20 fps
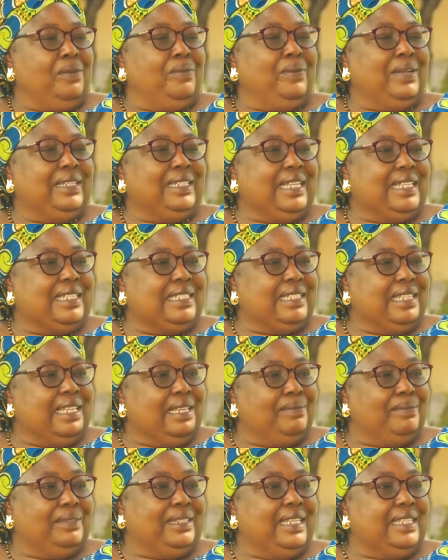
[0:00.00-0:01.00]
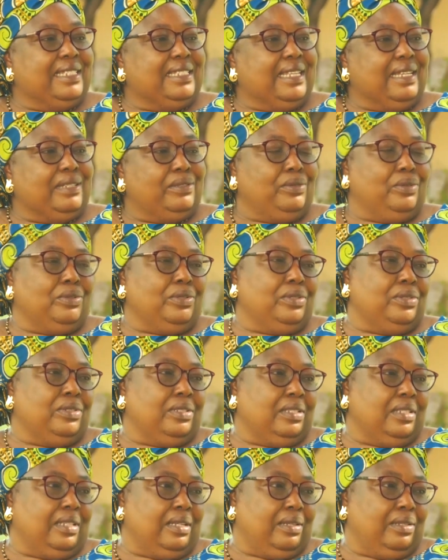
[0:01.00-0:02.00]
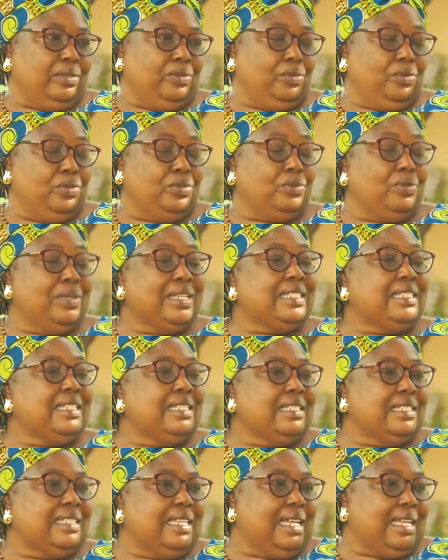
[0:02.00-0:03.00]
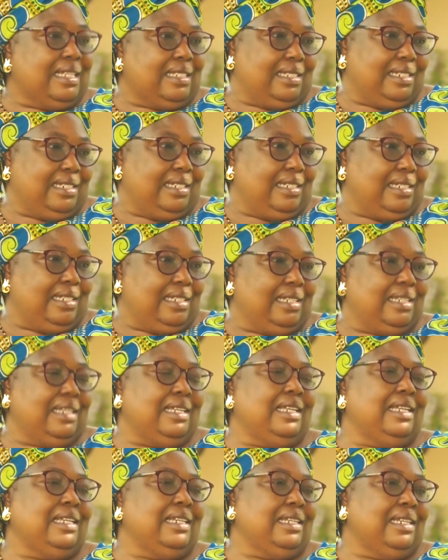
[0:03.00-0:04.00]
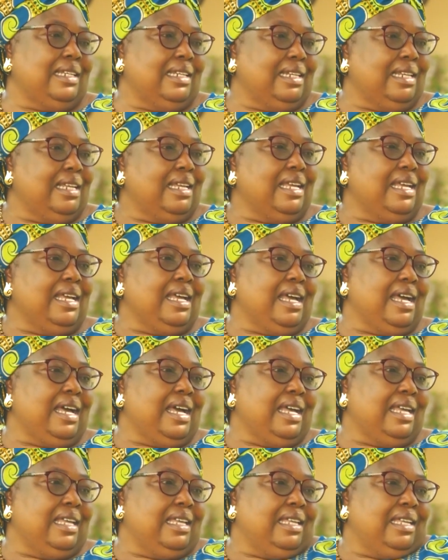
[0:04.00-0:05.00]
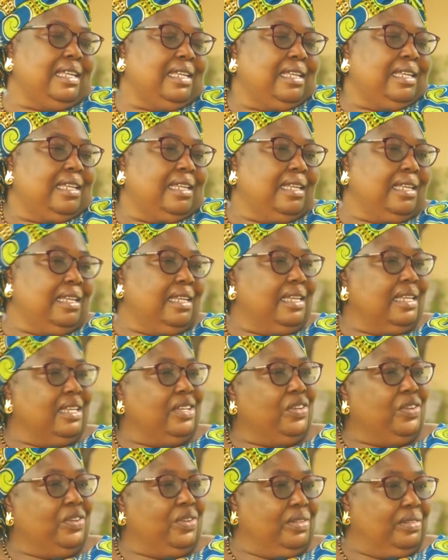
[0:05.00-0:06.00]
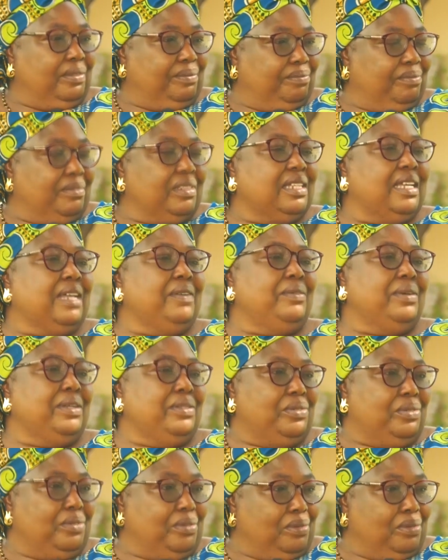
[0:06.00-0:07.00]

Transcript: were the same things that was those questions asked. And I went